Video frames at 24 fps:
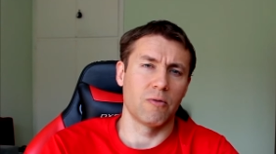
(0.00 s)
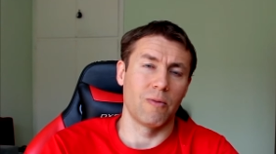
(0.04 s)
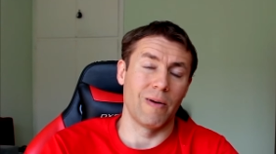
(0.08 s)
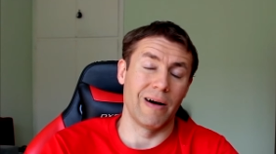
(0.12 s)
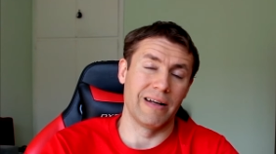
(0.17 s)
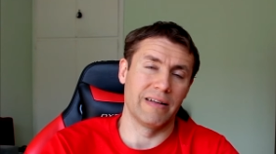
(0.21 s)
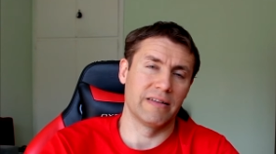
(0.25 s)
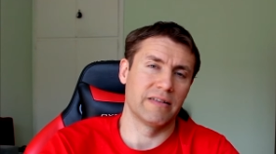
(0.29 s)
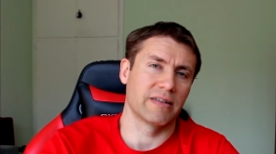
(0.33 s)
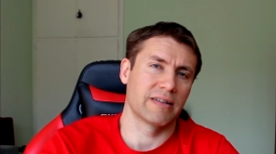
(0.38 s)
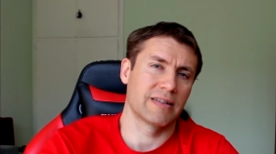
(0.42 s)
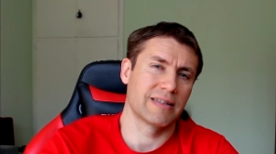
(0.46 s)

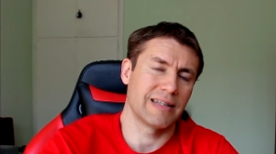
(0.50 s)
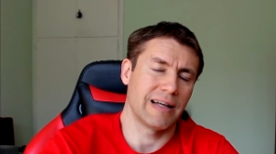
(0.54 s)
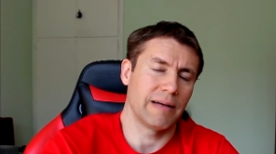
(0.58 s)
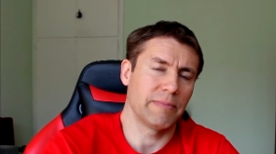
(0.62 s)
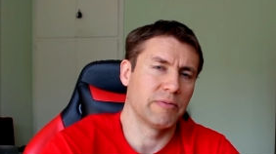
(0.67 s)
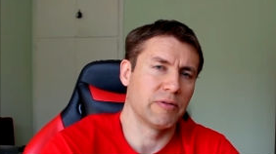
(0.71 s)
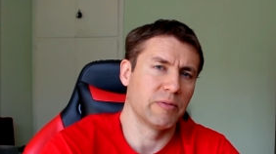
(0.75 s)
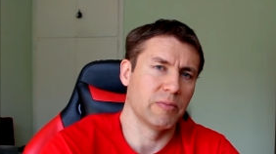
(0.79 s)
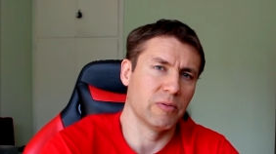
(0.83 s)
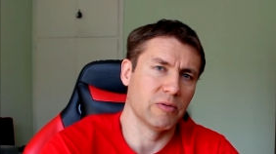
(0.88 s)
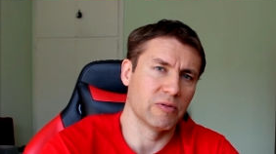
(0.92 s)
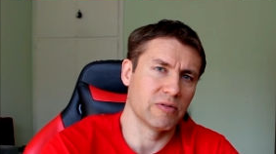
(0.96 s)
quite
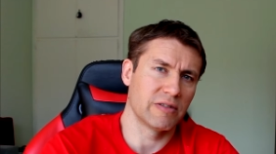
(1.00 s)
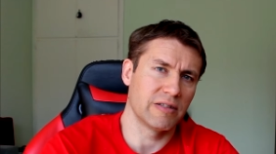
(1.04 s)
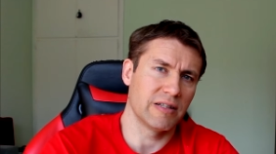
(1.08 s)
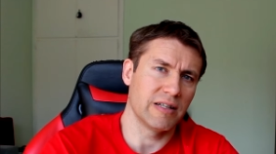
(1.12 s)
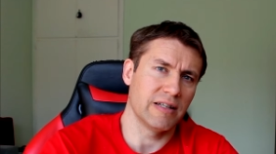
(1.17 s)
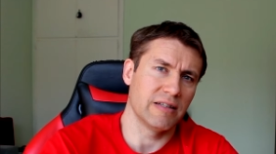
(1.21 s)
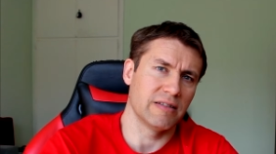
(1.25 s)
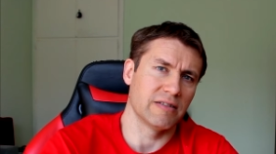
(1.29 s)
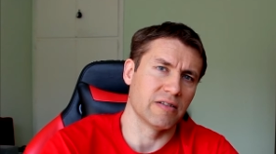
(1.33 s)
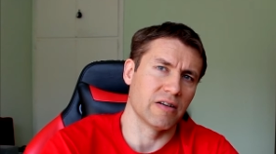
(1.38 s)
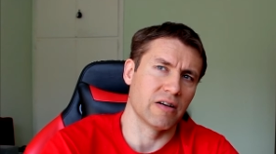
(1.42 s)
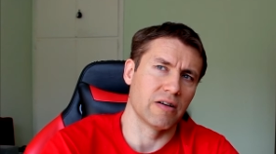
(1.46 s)
acceptable
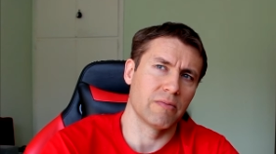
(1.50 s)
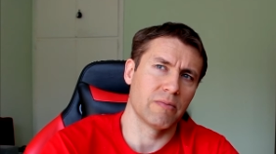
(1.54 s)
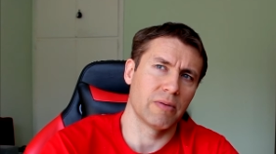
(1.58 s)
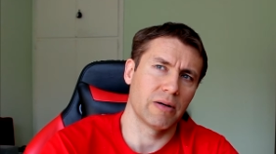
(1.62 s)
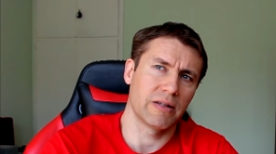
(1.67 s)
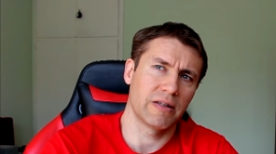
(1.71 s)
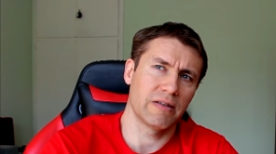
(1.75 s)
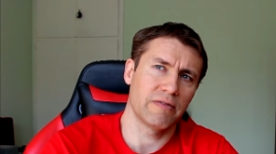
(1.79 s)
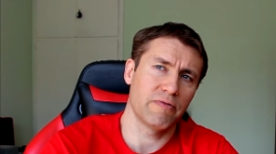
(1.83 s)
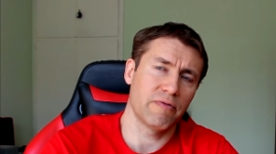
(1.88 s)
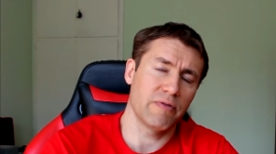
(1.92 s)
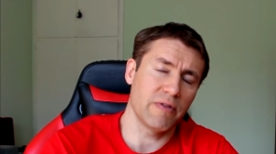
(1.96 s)
season.
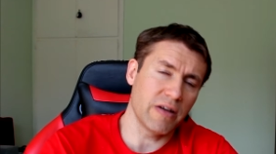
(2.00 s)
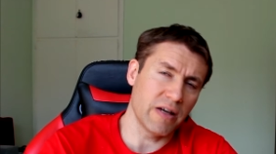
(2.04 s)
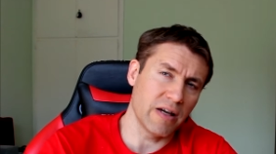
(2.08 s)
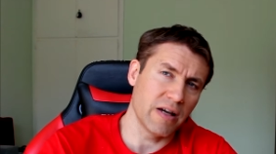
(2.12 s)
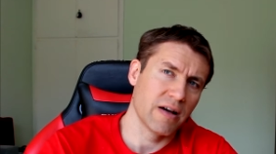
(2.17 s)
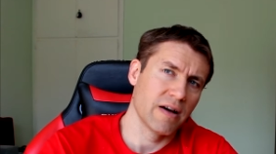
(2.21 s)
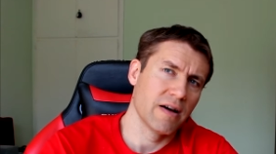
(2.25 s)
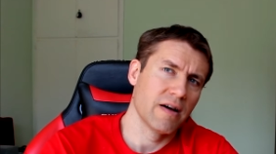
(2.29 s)
But if we